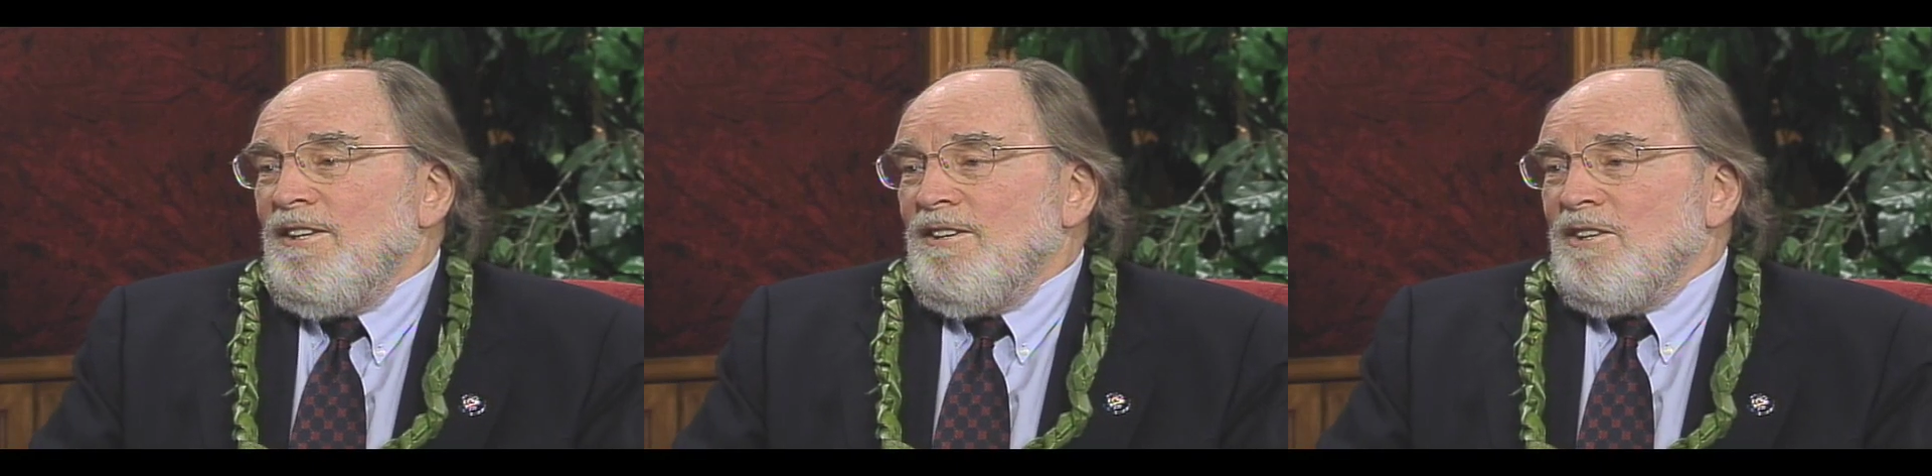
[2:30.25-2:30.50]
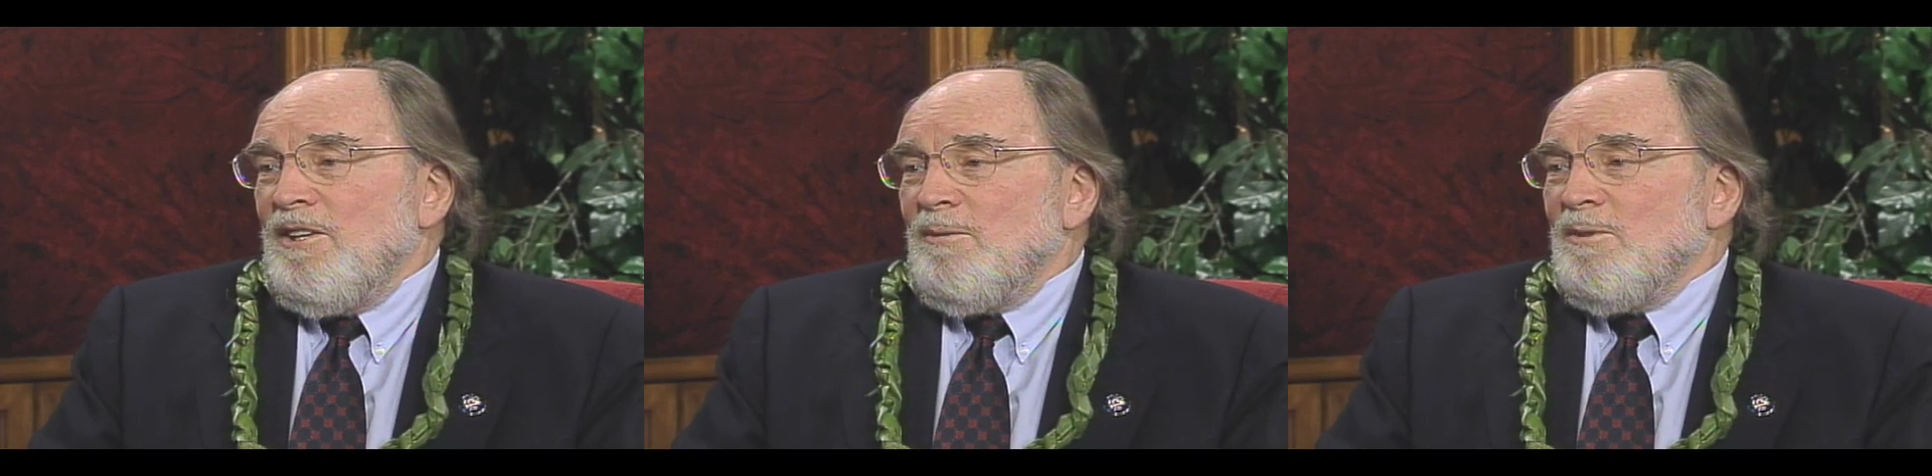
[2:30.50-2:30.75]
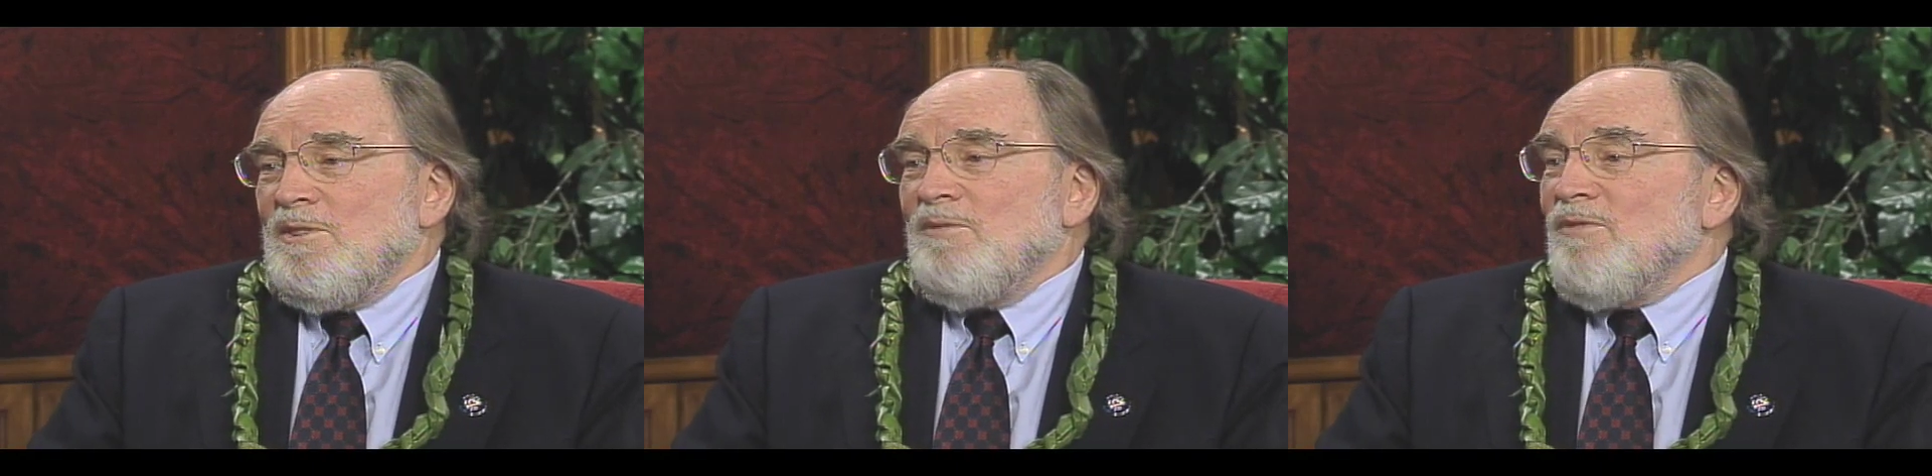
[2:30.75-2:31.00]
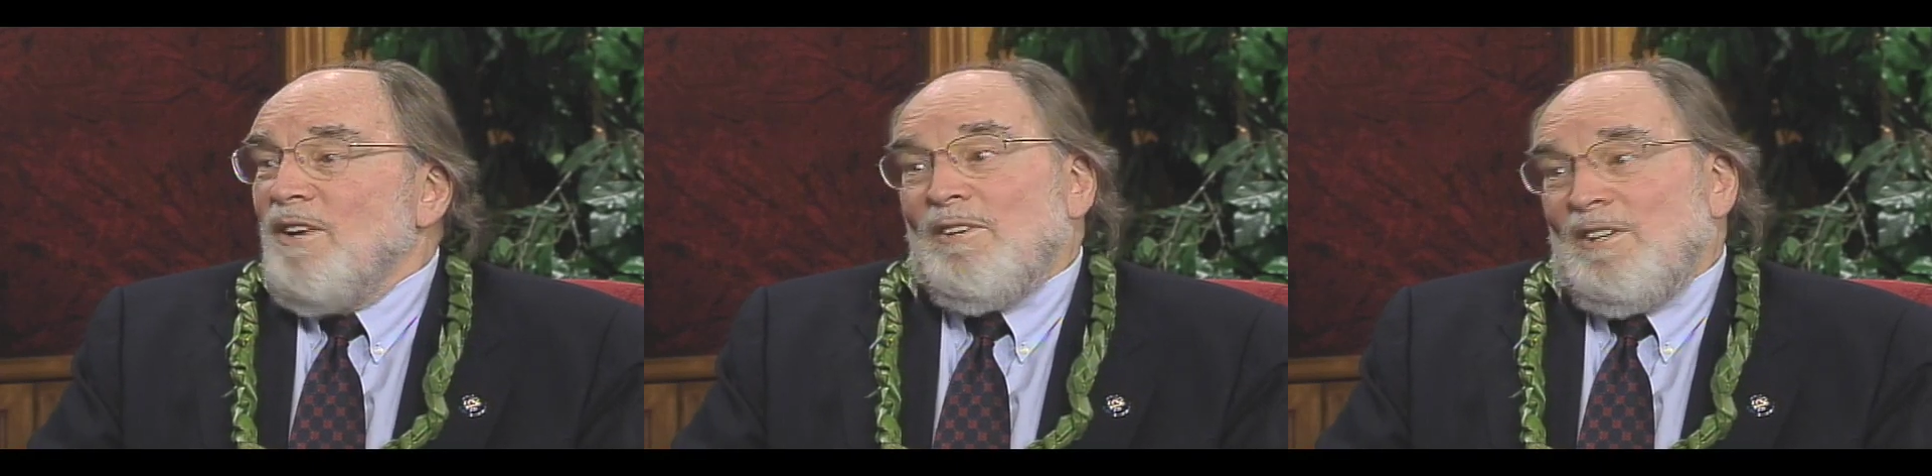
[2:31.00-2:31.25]
that it was
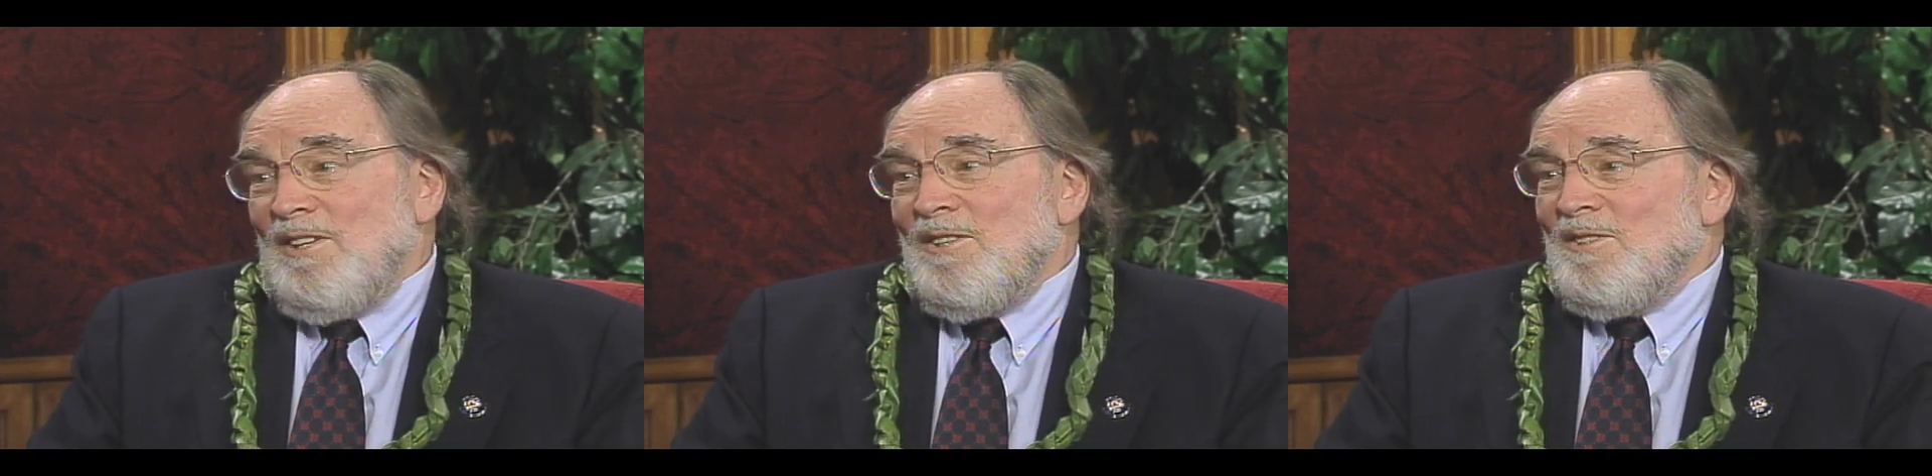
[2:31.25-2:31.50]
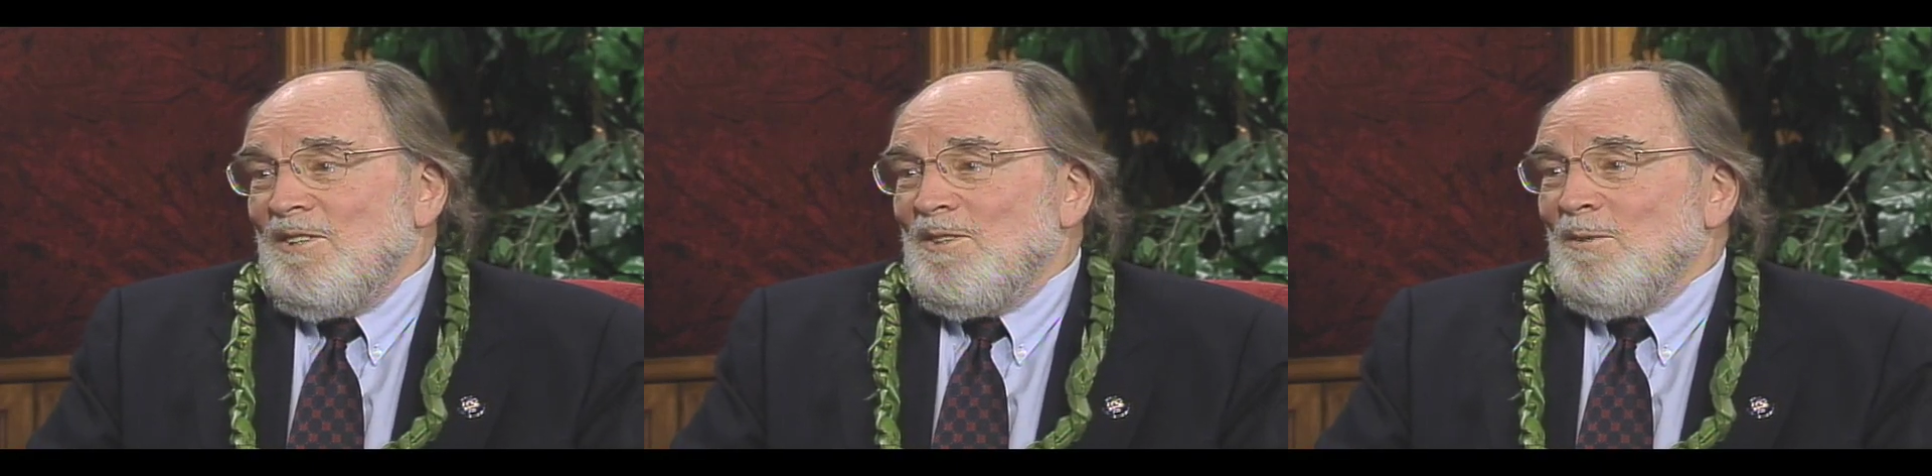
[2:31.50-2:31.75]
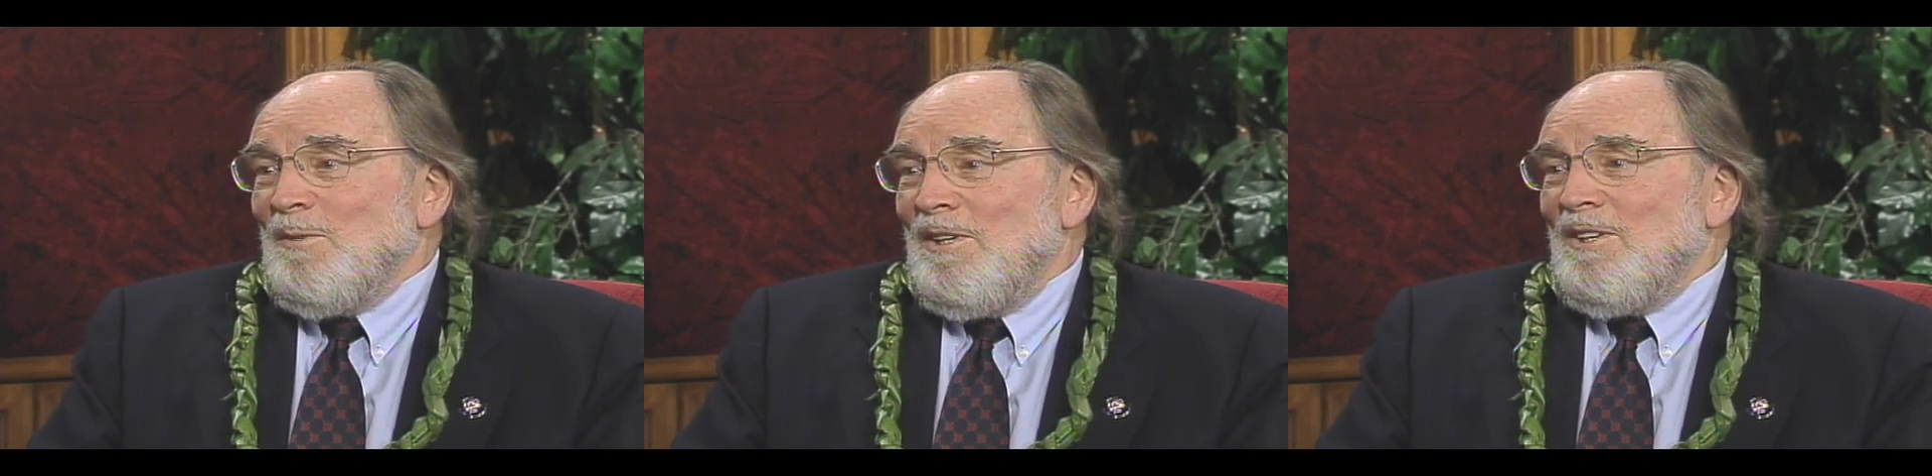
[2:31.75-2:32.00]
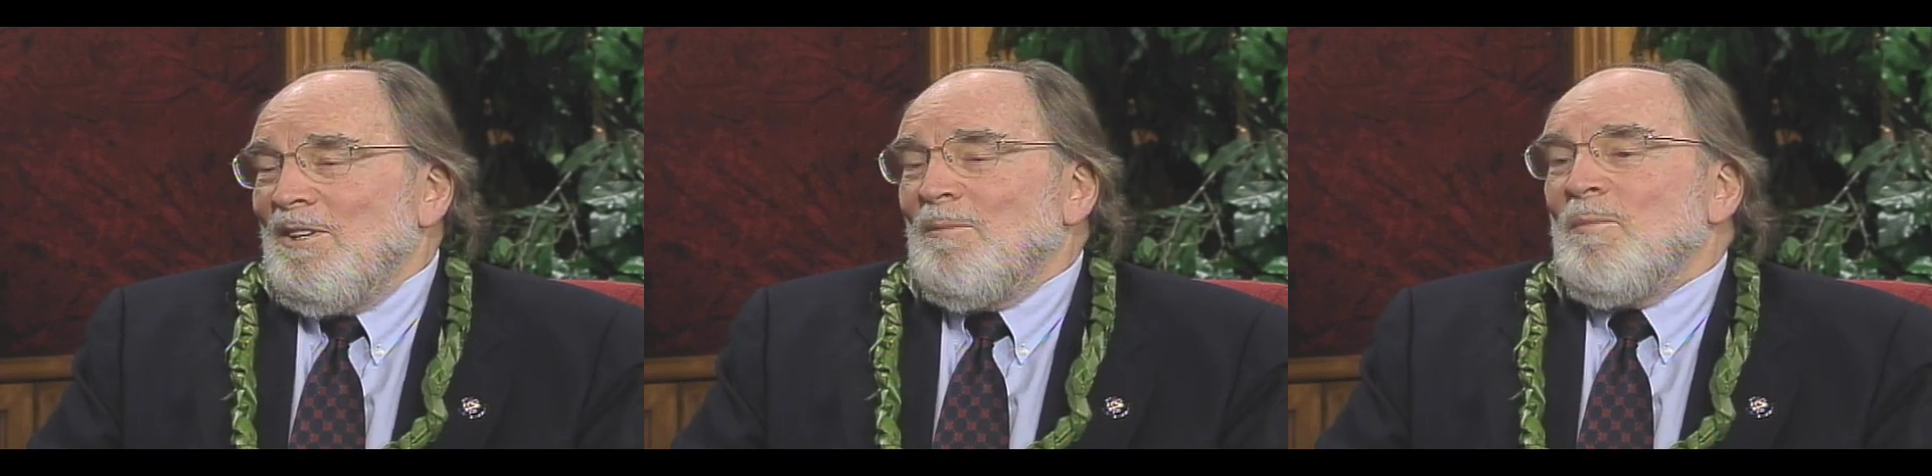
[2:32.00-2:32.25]
very easy to
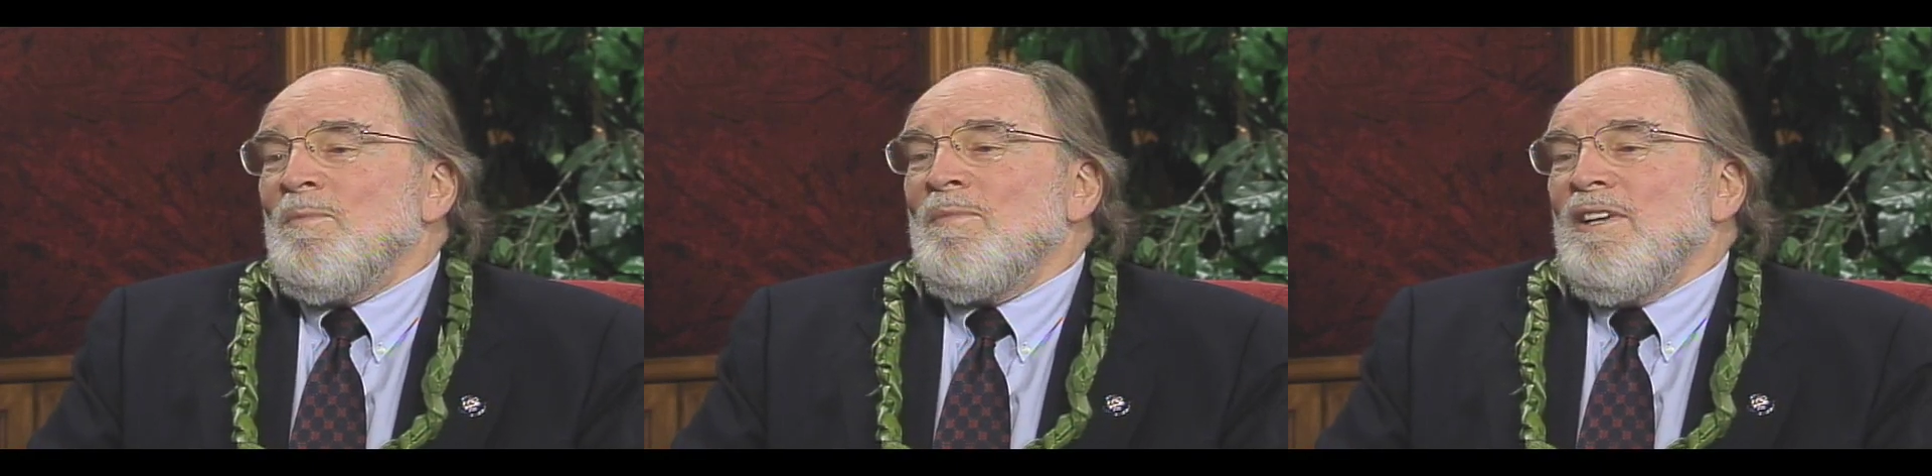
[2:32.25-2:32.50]
meet him.